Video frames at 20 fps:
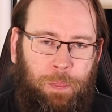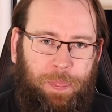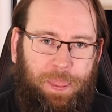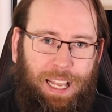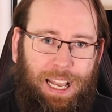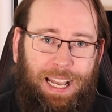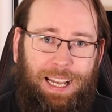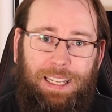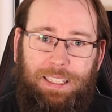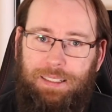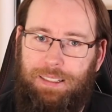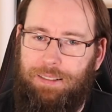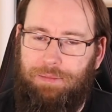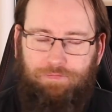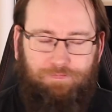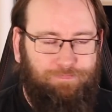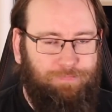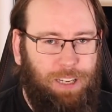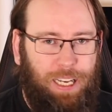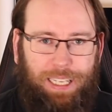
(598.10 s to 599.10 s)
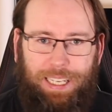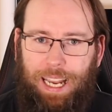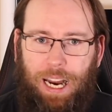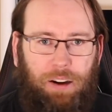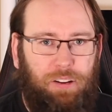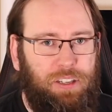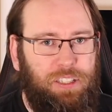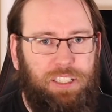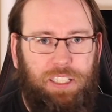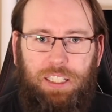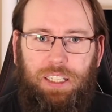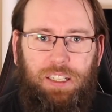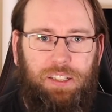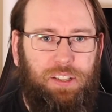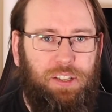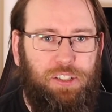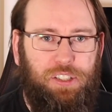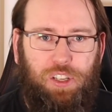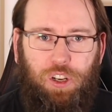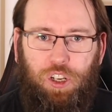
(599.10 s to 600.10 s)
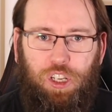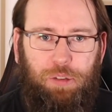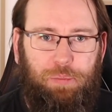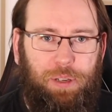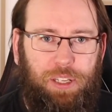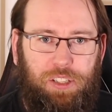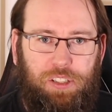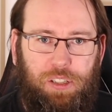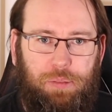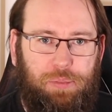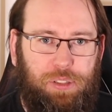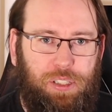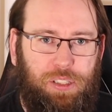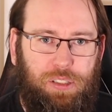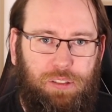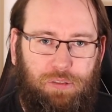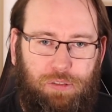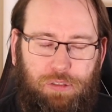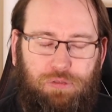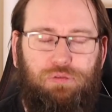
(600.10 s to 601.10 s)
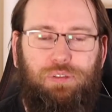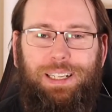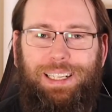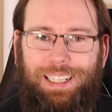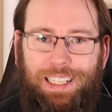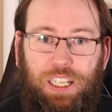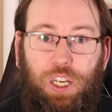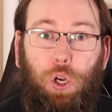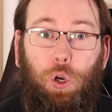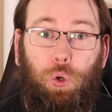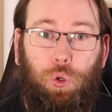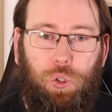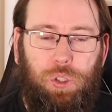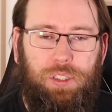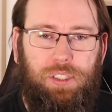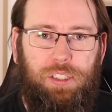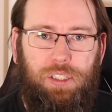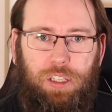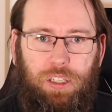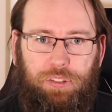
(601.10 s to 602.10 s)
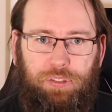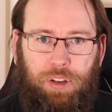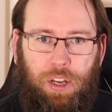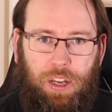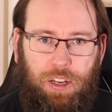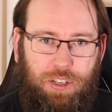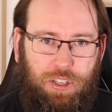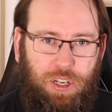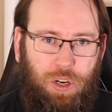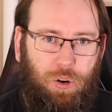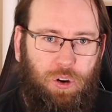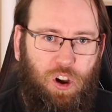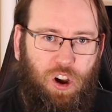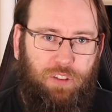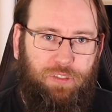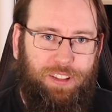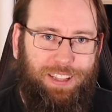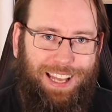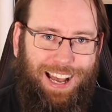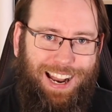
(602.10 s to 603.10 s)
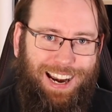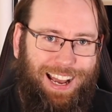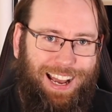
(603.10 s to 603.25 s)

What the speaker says: And I guarantee you there's going to be some really cool stuff shown off at that,